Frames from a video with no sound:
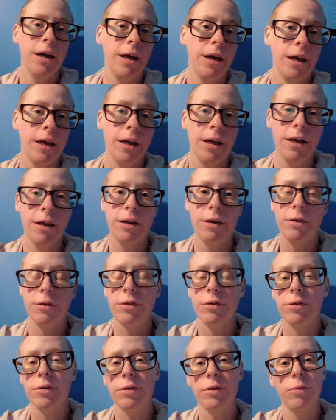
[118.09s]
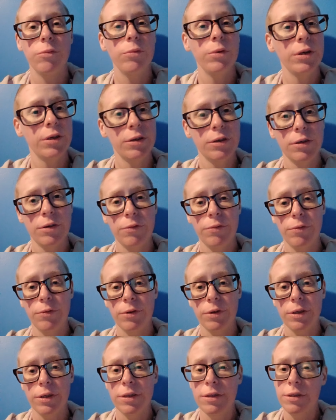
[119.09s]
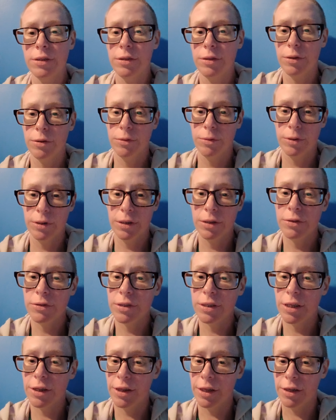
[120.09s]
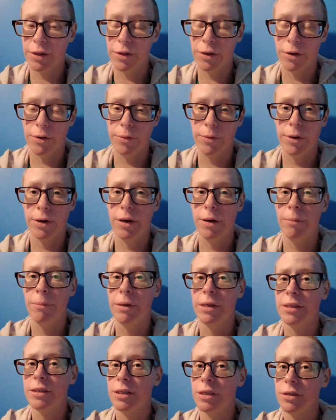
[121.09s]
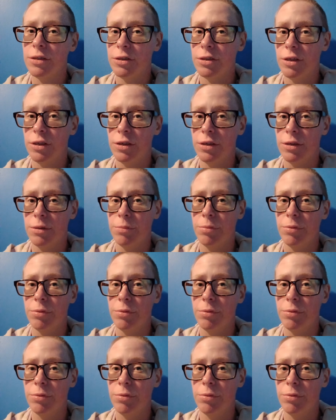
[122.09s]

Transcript: and we couldn't afford it. So here's the thing though. I touched on in a